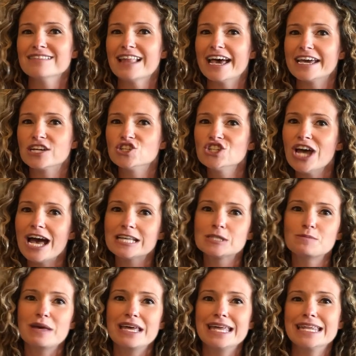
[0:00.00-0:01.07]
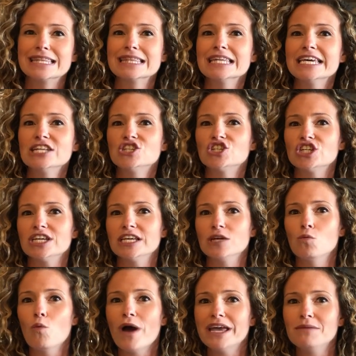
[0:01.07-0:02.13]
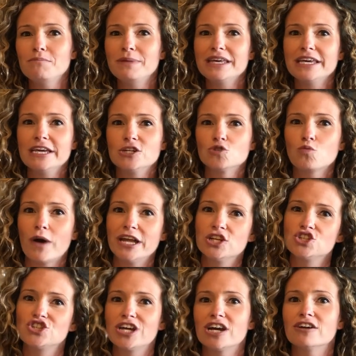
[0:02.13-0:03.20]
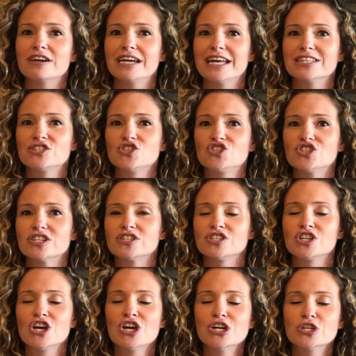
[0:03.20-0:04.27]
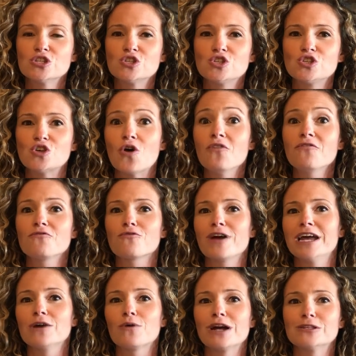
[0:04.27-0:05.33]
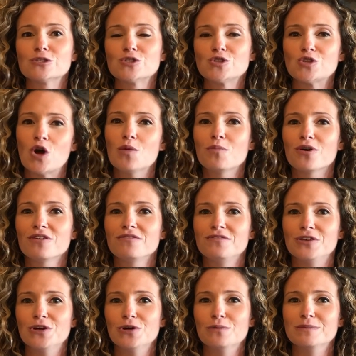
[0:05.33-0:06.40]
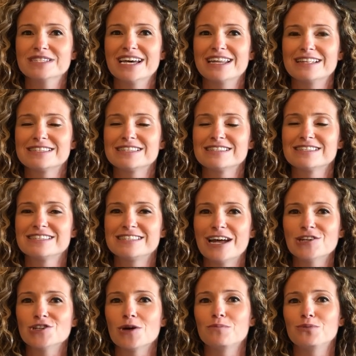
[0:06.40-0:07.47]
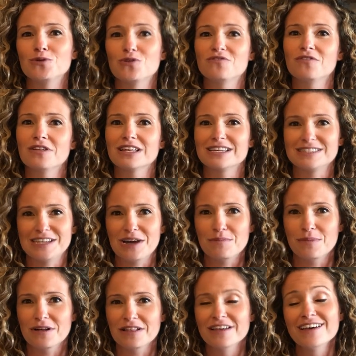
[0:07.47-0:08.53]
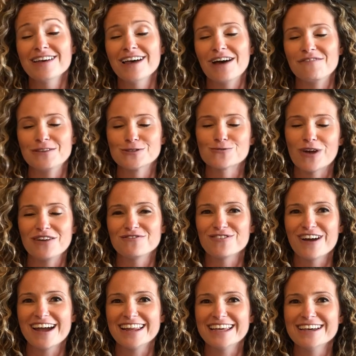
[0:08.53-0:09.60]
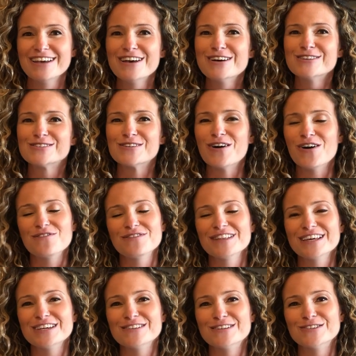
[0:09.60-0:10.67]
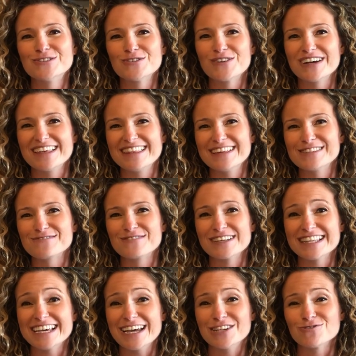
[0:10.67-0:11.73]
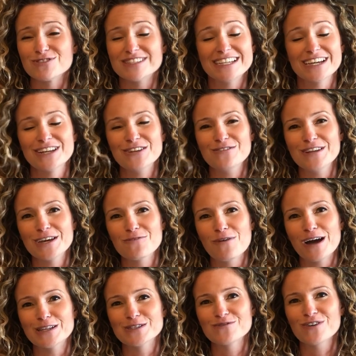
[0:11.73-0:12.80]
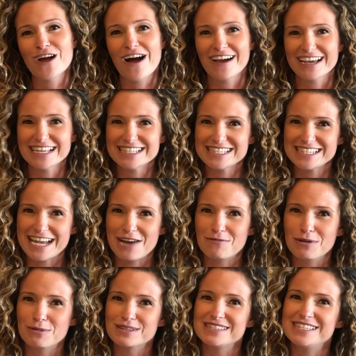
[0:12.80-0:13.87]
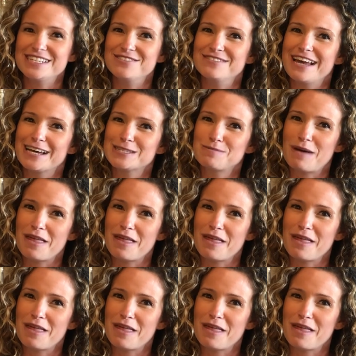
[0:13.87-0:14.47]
like jasmine, lychee, white peach, white cherry. It's just so fragrant, so perfumed, and it's such a beautiful example of this great variety. So hopefully you'll enjoy these really interesting and unique wines for August, and we will see you next